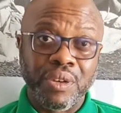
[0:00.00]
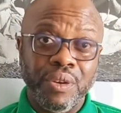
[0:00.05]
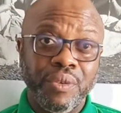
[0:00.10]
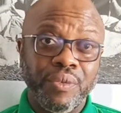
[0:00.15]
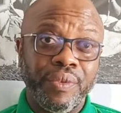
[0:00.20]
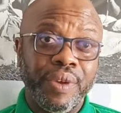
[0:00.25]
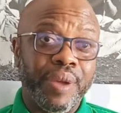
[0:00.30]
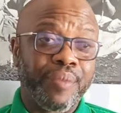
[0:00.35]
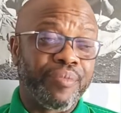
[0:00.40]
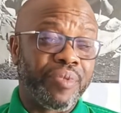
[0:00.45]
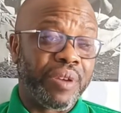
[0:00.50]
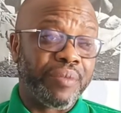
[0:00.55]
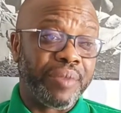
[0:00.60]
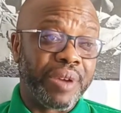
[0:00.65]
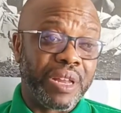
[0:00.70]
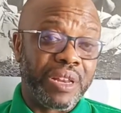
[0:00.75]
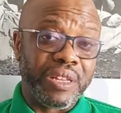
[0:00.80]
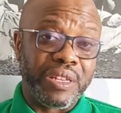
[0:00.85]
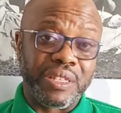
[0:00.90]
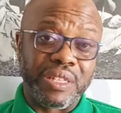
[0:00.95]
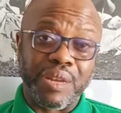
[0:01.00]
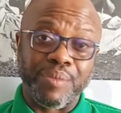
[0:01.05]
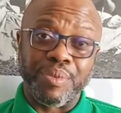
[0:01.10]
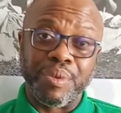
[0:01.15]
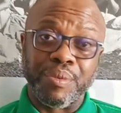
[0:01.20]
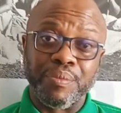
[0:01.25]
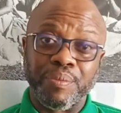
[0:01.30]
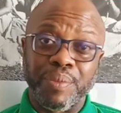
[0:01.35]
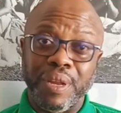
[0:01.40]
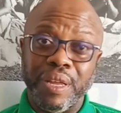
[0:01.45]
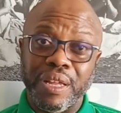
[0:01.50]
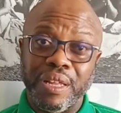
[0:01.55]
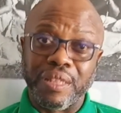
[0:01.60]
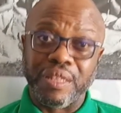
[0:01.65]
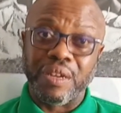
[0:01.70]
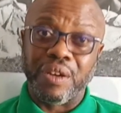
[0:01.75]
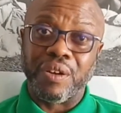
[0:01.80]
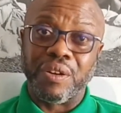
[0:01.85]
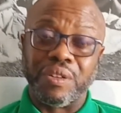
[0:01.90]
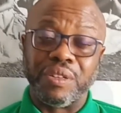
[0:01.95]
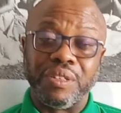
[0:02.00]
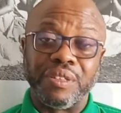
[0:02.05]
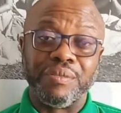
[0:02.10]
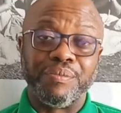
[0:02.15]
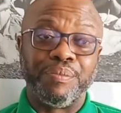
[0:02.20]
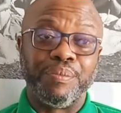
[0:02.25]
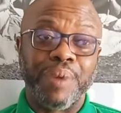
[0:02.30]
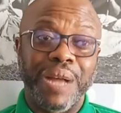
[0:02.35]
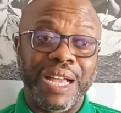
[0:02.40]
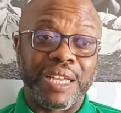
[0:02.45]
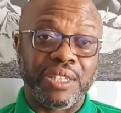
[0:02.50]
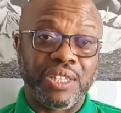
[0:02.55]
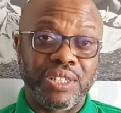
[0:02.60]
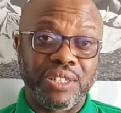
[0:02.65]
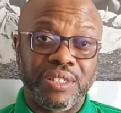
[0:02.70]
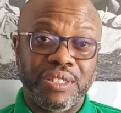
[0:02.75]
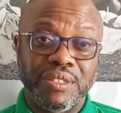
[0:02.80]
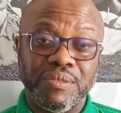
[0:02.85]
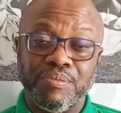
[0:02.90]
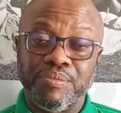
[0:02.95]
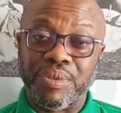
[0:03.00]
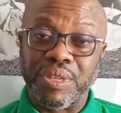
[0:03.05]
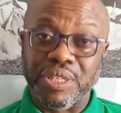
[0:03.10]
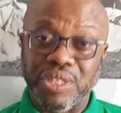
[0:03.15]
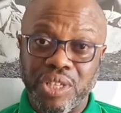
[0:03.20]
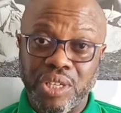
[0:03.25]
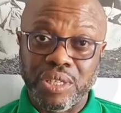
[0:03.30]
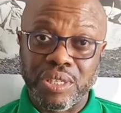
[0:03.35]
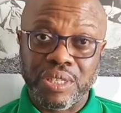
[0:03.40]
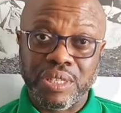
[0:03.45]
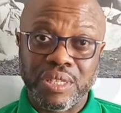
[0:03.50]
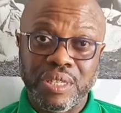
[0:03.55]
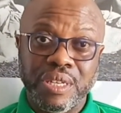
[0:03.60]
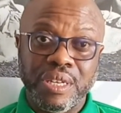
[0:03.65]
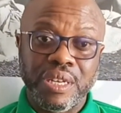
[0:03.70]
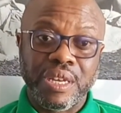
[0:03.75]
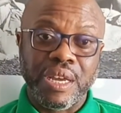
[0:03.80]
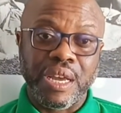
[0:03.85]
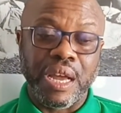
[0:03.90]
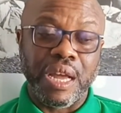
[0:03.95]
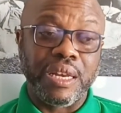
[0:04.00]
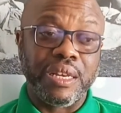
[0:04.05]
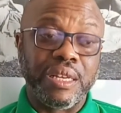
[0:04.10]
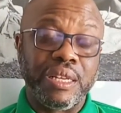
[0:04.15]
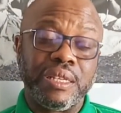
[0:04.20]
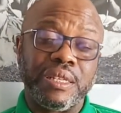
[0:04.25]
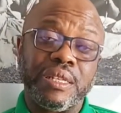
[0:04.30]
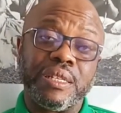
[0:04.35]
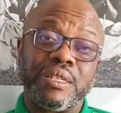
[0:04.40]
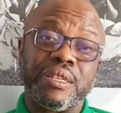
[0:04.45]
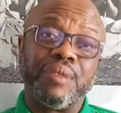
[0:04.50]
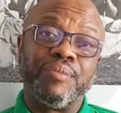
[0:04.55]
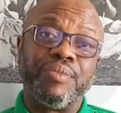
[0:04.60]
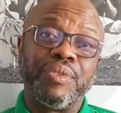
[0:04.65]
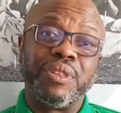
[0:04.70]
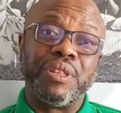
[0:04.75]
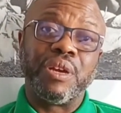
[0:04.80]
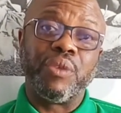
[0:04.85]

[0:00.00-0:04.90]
where Premier Leagues are being played on patched pitches, and this is something that